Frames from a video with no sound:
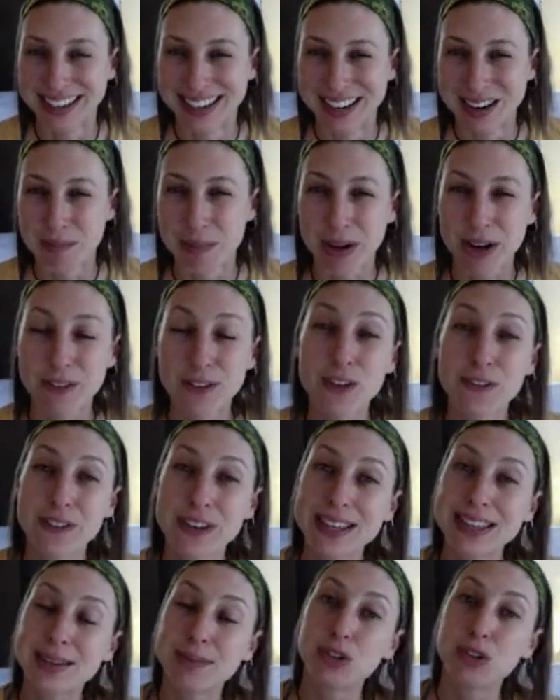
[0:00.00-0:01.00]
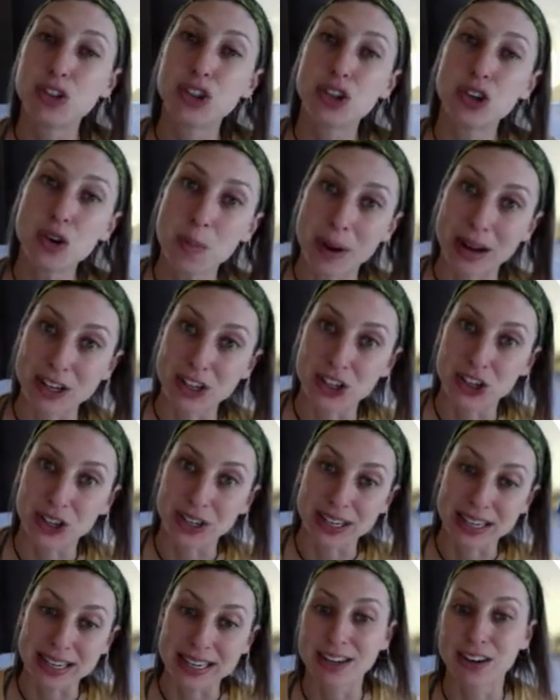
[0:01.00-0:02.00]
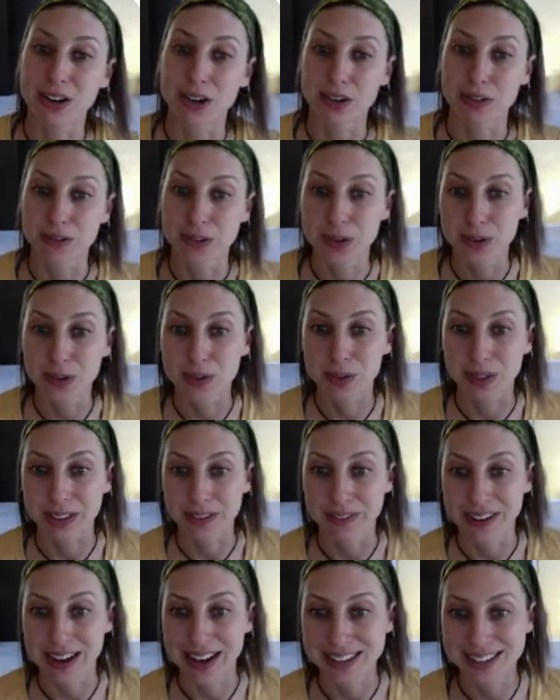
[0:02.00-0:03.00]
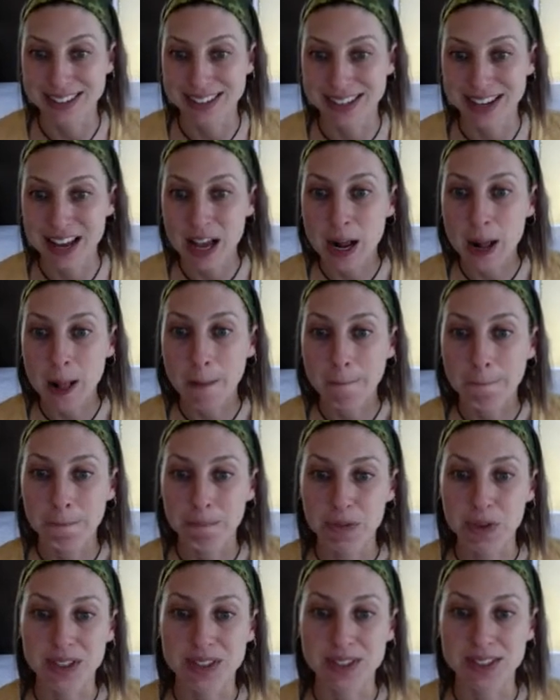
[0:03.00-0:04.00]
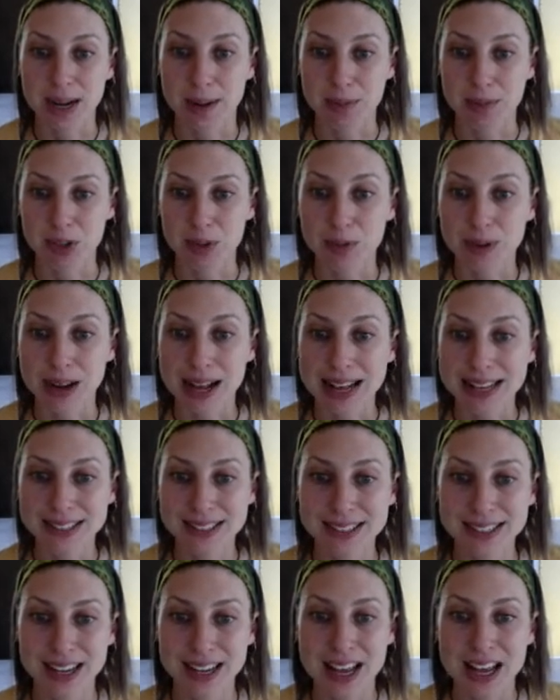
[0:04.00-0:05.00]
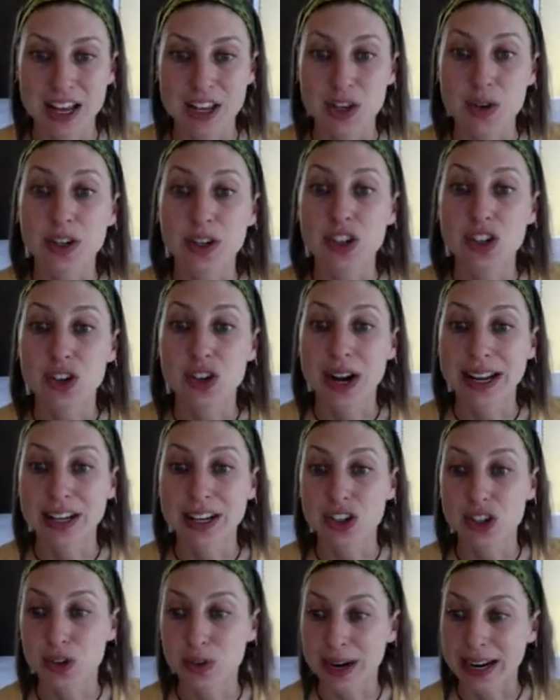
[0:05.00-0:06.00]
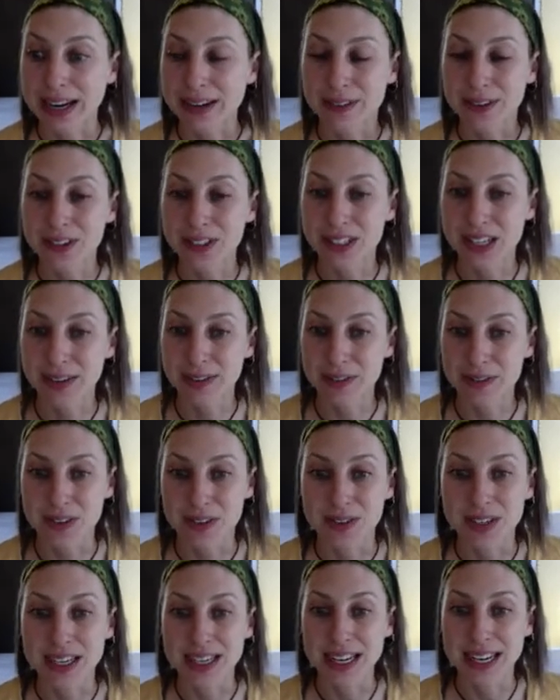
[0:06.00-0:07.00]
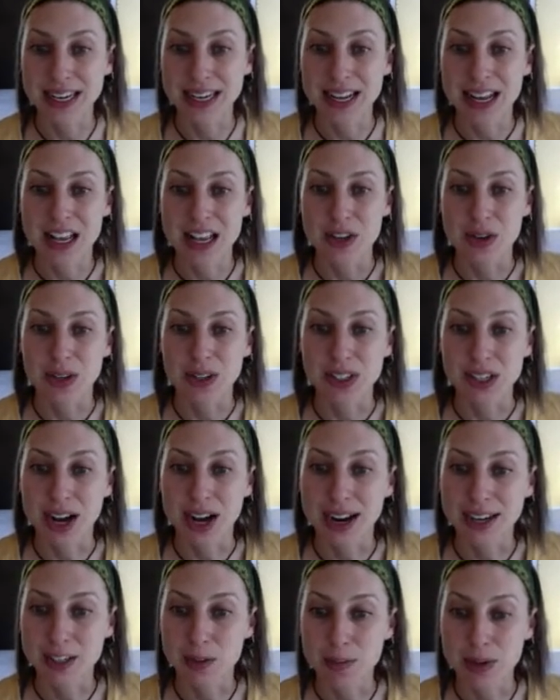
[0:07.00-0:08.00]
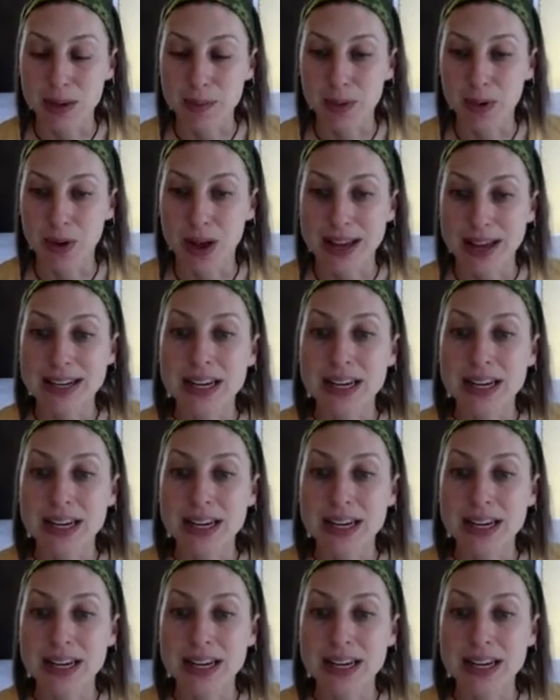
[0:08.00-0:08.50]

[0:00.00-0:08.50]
But if you feed them too much, you're going to eat all your food really fast. You can stop to rest. You can try to trade for stuff if you need it. You can talk to people. And